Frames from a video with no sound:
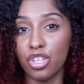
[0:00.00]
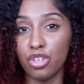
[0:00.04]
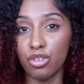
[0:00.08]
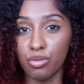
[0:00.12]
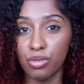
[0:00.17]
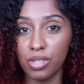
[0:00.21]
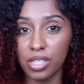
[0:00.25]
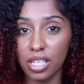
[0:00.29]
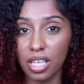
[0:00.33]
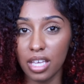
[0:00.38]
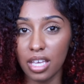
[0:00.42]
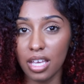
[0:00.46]

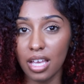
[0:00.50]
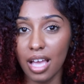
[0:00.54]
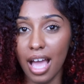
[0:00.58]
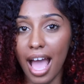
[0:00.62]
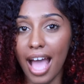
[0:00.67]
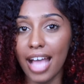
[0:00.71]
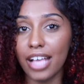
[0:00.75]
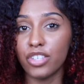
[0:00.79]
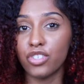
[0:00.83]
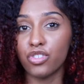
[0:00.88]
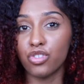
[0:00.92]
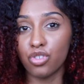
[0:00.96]
using it,
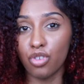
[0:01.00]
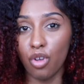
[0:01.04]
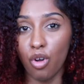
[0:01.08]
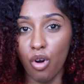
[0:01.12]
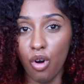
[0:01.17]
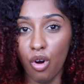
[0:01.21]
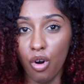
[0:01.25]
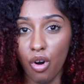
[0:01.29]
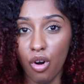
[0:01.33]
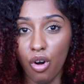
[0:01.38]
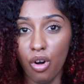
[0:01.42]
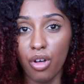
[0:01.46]
I
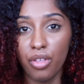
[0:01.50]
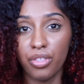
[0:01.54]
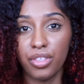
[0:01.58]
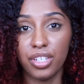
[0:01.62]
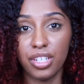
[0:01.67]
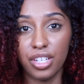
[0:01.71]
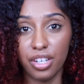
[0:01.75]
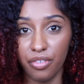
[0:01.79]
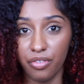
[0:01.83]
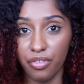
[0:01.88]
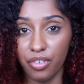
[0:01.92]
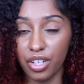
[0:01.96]
saw the
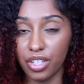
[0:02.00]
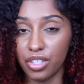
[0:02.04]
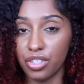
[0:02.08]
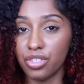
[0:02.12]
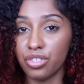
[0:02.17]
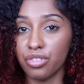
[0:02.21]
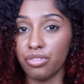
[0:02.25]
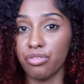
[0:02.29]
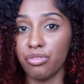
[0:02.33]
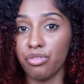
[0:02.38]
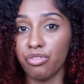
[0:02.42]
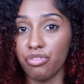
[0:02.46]
difference
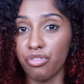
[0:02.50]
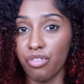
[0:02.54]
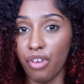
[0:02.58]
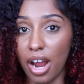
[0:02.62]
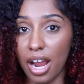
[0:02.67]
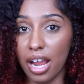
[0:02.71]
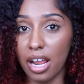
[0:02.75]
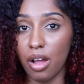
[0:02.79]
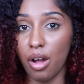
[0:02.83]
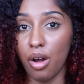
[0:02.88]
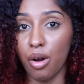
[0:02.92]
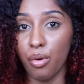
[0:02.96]

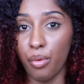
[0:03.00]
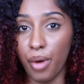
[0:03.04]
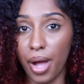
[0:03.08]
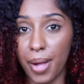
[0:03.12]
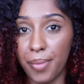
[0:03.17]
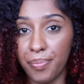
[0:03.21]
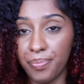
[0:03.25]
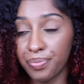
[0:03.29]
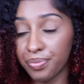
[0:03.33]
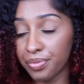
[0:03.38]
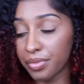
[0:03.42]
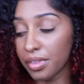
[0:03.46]
right away.
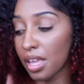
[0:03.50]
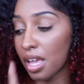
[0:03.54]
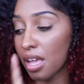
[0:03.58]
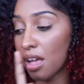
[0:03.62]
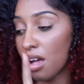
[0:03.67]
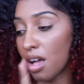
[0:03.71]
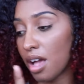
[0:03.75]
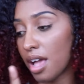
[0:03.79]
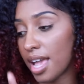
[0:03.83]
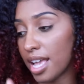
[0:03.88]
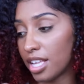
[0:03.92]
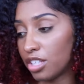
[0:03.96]

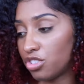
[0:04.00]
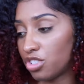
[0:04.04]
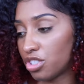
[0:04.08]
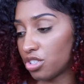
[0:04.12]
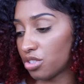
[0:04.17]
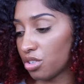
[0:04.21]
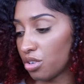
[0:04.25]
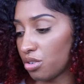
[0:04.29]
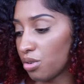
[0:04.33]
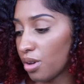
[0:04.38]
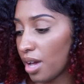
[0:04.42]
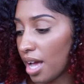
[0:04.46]
And just so
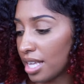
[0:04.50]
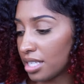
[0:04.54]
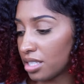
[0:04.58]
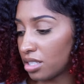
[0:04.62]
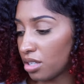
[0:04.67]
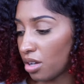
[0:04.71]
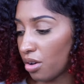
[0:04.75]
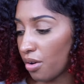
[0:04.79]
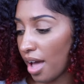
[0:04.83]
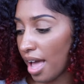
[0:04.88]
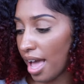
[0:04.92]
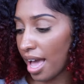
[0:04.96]
you guys know,
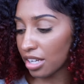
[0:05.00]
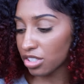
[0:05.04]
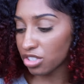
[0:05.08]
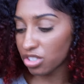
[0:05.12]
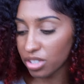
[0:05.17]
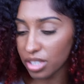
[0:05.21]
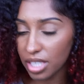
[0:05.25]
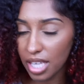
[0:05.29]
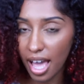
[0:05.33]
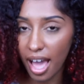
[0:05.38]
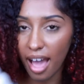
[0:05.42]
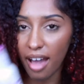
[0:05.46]
I
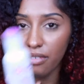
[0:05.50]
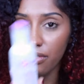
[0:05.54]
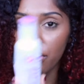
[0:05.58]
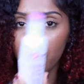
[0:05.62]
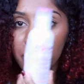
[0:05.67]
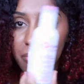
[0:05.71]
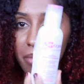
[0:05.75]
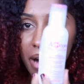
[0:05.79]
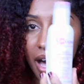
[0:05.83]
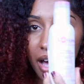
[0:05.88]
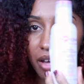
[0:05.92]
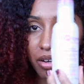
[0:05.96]
actually have the
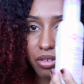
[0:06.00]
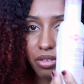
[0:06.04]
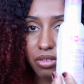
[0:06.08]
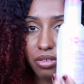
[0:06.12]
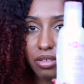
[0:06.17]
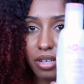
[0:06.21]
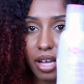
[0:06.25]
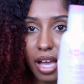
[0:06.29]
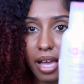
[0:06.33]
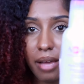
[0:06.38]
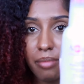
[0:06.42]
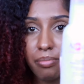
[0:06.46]
bottle.
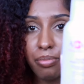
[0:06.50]
I